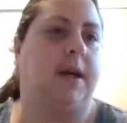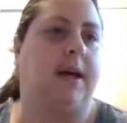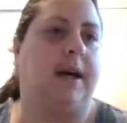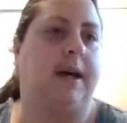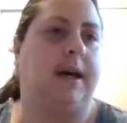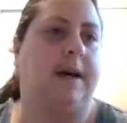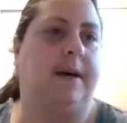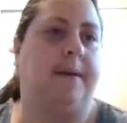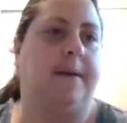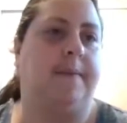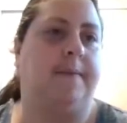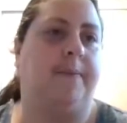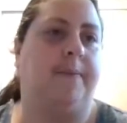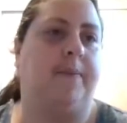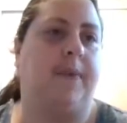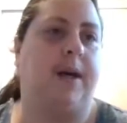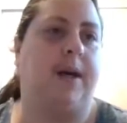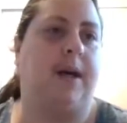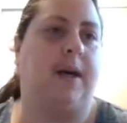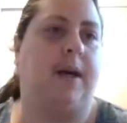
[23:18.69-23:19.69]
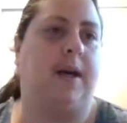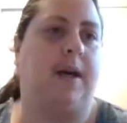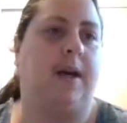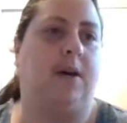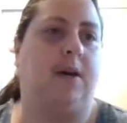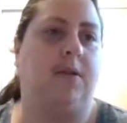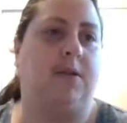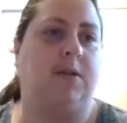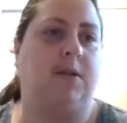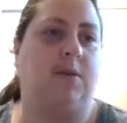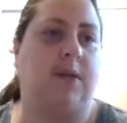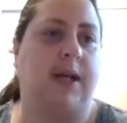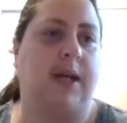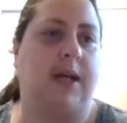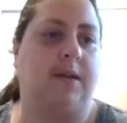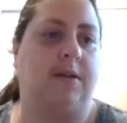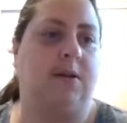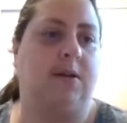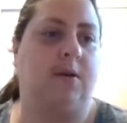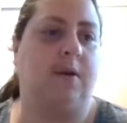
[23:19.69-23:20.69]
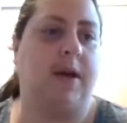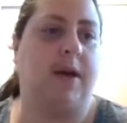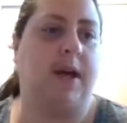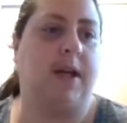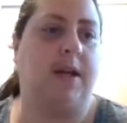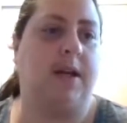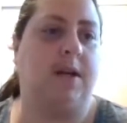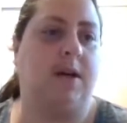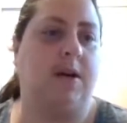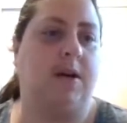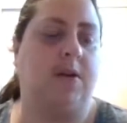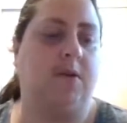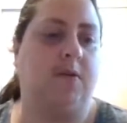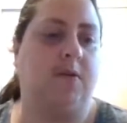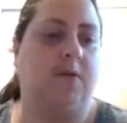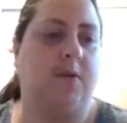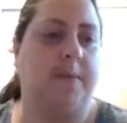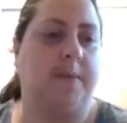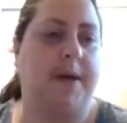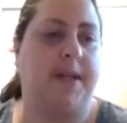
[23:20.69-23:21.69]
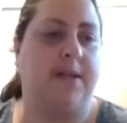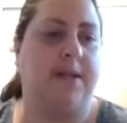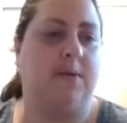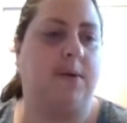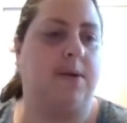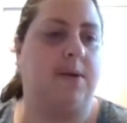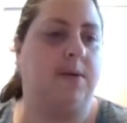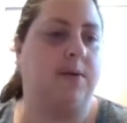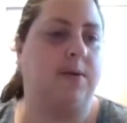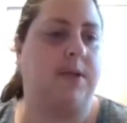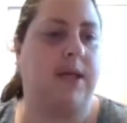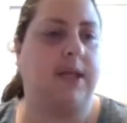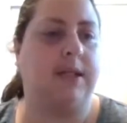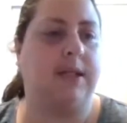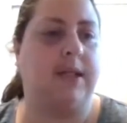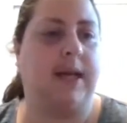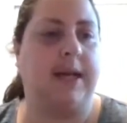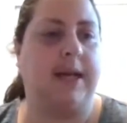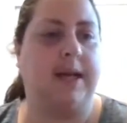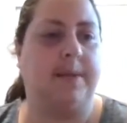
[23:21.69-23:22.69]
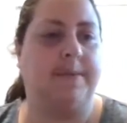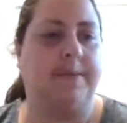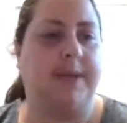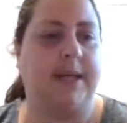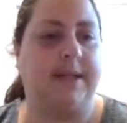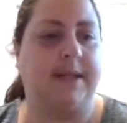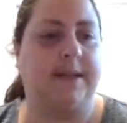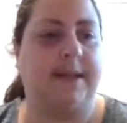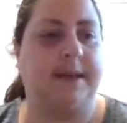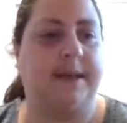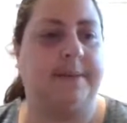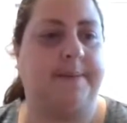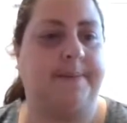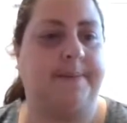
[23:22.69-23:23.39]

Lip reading: I also like to go ahead and auto format so all those things line up nicely.